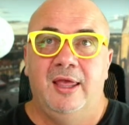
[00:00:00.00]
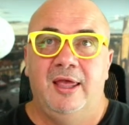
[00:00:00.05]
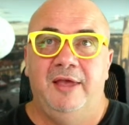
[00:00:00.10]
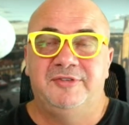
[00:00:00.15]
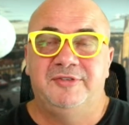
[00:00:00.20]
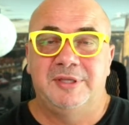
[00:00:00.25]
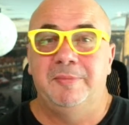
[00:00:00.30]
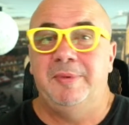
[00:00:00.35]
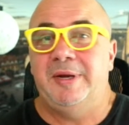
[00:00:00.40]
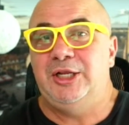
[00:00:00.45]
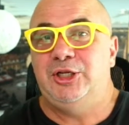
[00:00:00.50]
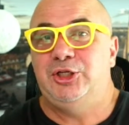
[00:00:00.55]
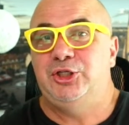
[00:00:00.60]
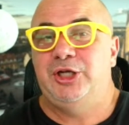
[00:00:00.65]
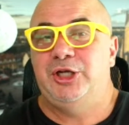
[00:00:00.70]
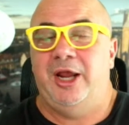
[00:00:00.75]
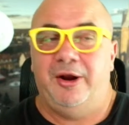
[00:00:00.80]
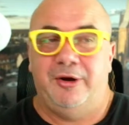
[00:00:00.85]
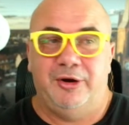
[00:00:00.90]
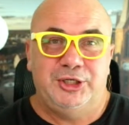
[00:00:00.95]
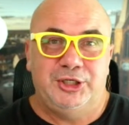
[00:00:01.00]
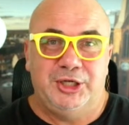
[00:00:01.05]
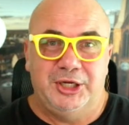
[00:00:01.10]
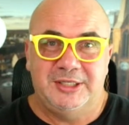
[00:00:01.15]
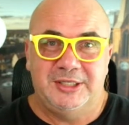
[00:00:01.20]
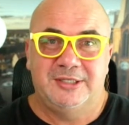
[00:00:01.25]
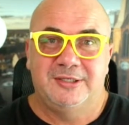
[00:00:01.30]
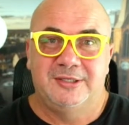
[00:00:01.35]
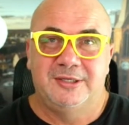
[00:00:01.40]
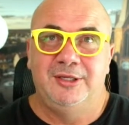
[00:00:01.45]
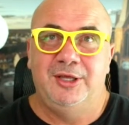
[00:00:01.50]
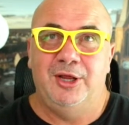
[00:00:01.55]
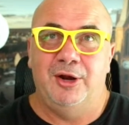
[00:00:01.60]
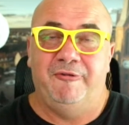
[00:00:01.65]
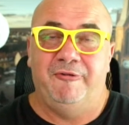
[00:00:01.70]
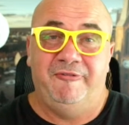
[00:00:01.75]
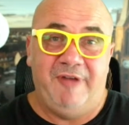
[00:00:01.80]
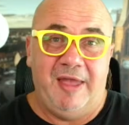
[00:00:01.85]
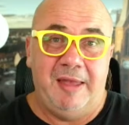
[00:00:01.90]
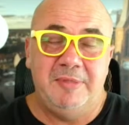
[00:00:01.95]
If somebody cherishes,
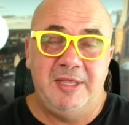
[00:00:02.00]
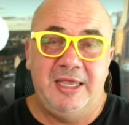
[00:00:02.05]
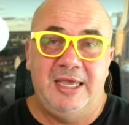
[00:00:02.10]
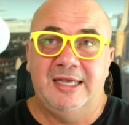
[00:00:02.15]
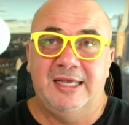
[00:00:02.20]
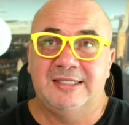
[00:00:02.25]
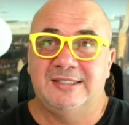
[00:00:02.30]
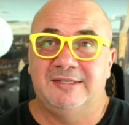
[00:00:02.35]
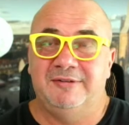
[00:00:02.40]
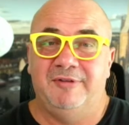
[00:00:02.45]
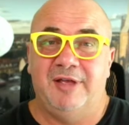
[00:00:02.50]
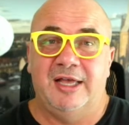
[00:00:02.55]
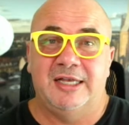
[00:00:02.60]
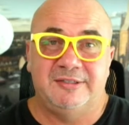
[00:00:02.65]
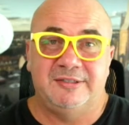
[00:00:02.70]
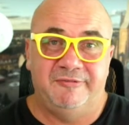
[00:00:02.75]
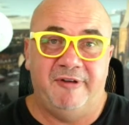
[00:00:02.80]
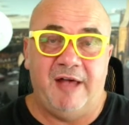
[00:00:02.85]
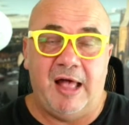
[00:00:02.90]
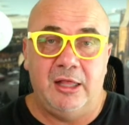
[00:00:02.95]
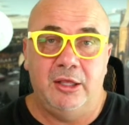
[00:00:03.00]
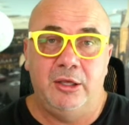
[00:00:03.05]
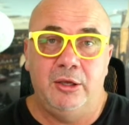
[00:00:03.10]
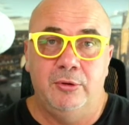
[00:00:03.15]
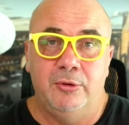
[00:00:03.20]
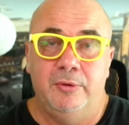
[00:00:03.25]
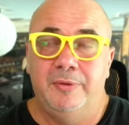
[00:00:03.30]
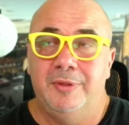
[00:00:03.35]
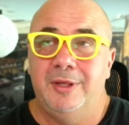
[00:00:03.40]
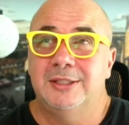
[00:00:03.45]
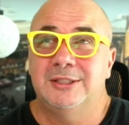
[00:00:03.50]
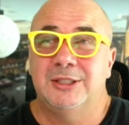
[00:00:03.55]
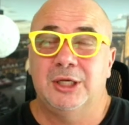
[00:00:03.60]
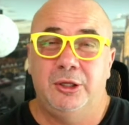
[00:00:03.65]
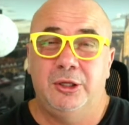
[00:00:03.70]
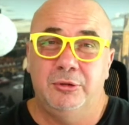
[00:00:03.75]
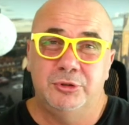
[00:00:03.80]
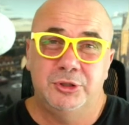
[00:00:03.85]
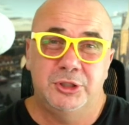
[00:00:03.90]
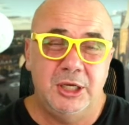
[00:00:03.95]
family as a value, it's a
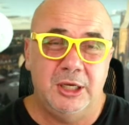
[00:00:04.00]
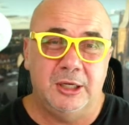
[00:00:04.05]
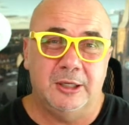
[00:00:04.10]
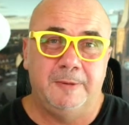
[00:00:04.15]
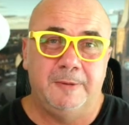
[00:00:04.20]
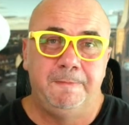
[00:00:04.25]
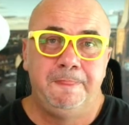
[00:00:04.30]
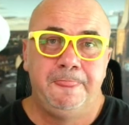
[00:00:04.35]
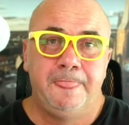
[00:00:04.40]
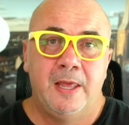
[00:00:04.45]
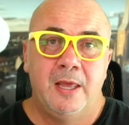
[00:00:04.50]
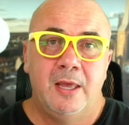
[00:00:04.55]
huge deal.